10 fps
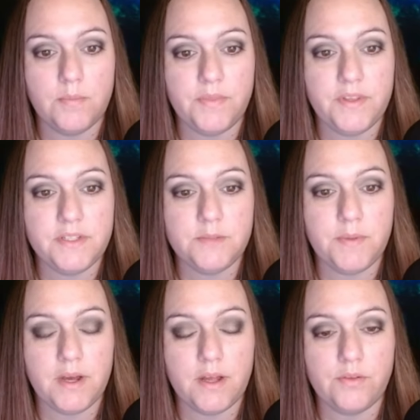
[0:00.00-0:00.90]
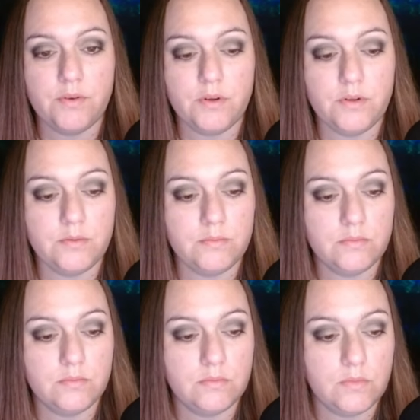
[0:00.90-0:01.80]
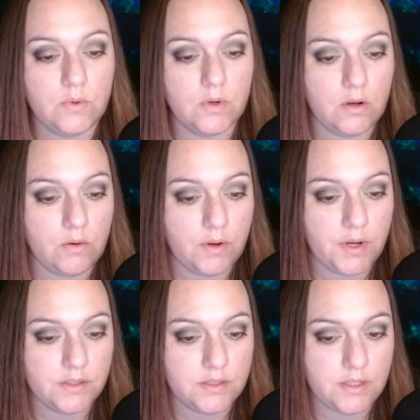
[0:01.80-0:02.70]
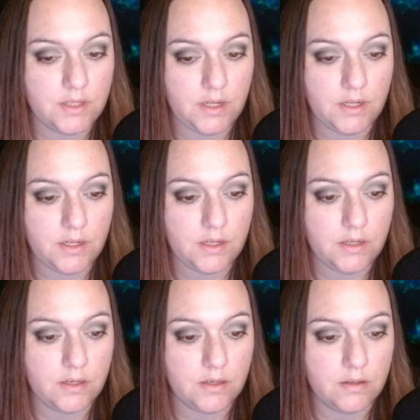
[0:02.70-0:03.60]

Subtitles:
This bathroom, we're going to need,